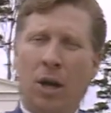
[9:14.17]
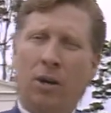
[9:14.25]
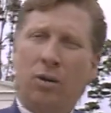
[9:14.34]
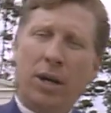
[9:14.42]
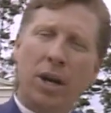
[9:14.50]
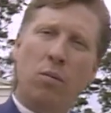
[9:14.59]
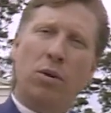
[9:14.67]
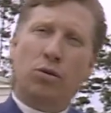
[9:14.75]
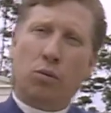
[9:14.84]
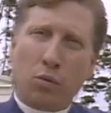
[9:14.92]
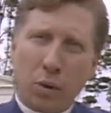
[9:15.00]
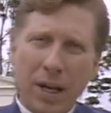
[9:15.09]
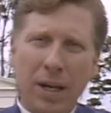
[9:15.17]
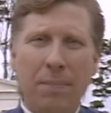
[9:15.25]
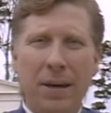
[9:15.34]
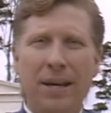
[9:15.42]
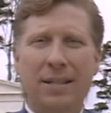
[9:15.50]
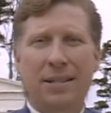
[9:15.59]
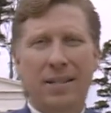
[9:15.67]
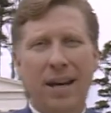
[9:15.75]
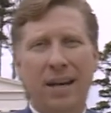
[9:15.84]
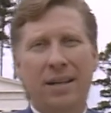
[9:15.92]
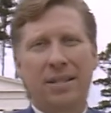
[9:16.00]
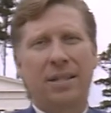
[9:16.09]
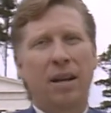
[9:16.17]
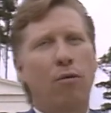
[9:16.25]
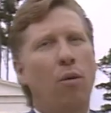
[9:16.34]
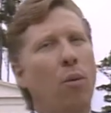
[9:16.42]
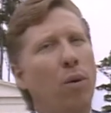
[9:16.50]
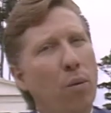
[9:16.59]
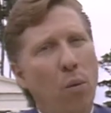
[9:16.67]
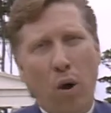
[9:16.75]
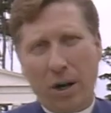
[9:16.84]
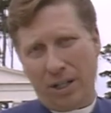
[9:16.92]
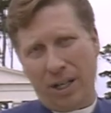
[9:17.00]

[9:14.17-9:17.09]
to hear what's really being said instead of what we want